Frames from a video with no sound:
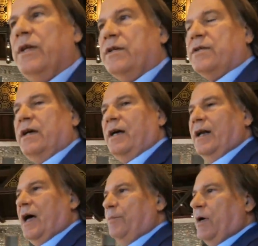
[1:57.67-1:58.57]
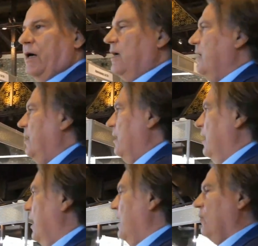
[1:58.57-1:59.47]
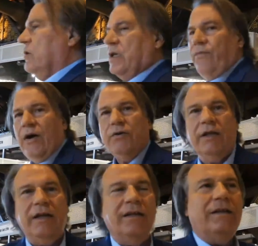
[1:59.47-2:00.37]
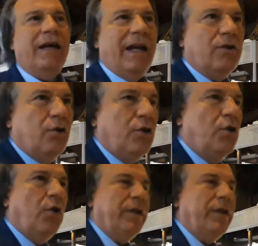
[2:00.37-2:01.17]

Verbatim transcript: this lab. I was the founder and director, you know